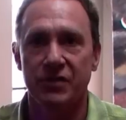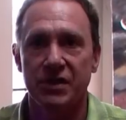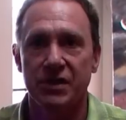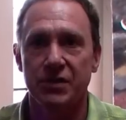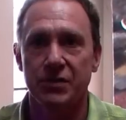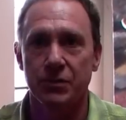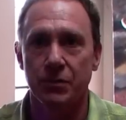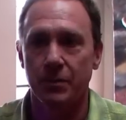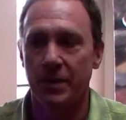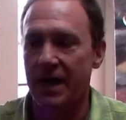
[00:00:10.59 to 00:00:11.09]

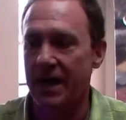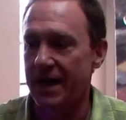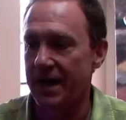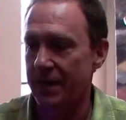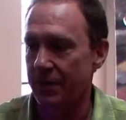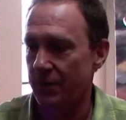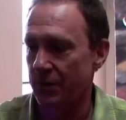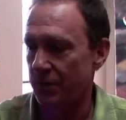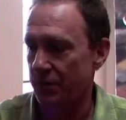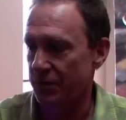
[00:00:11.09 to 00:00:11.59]
seasonal
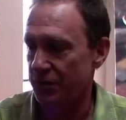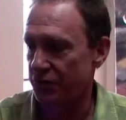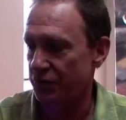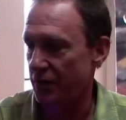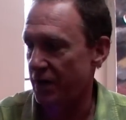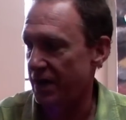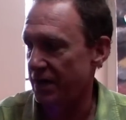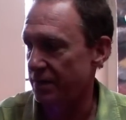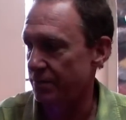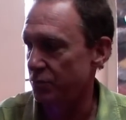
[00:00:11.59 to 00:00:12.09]
buy where we're
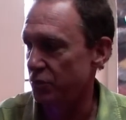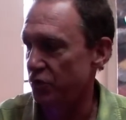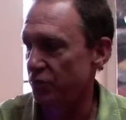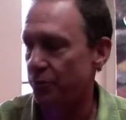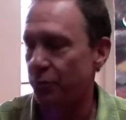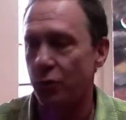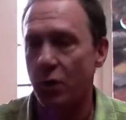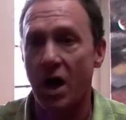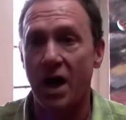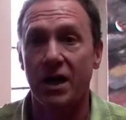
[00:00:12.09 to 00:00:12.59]
trying to move
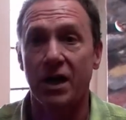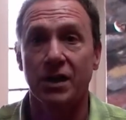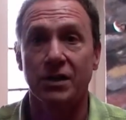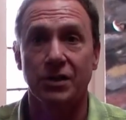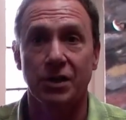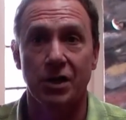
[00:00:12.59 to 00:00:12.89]
product